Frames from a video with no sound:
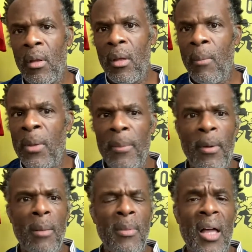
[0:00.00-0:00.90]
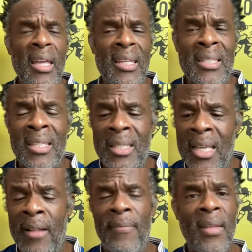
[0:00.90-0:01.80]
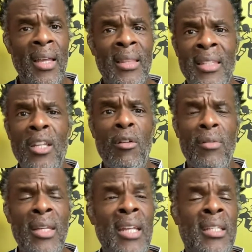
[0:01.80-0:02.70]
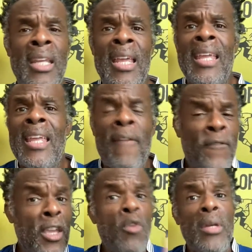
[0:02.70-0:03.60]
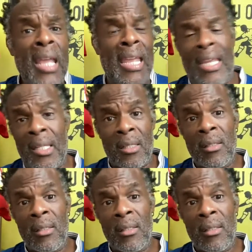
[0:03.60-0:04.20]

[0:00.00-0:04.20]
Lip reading: But the bottom line is that you don't need, if you need